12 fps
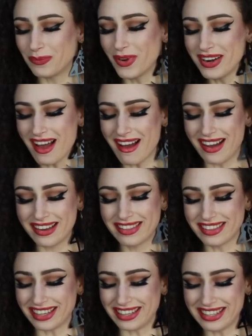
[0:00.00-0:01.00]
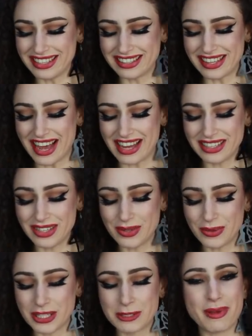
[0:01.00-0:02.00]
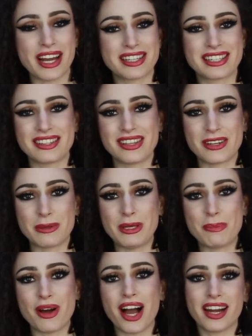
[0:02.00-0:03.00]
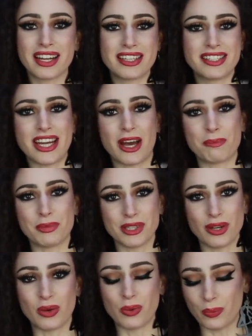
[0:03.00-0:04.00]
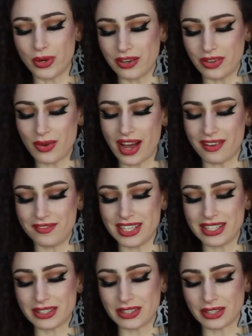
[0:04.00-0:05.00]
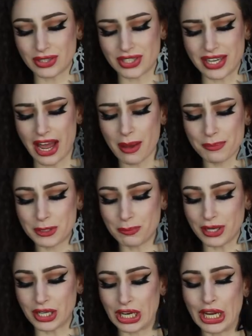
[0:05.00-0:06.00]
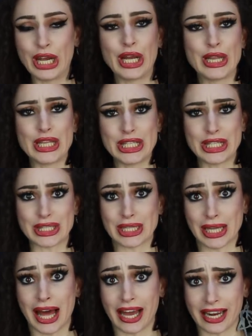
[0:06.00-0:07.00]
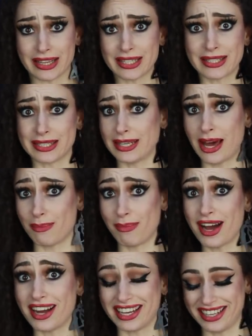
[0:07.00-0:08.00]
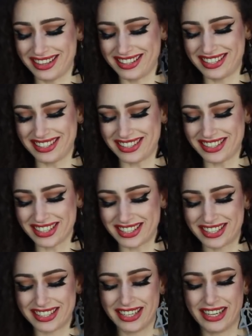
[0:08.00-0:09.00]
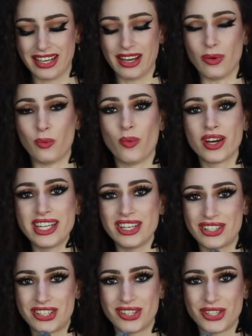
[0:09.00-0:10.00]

One odd thing is that you expect there to be pockets down below where you have these snaps but this is a lie, this is not a pocket, this is just a one inch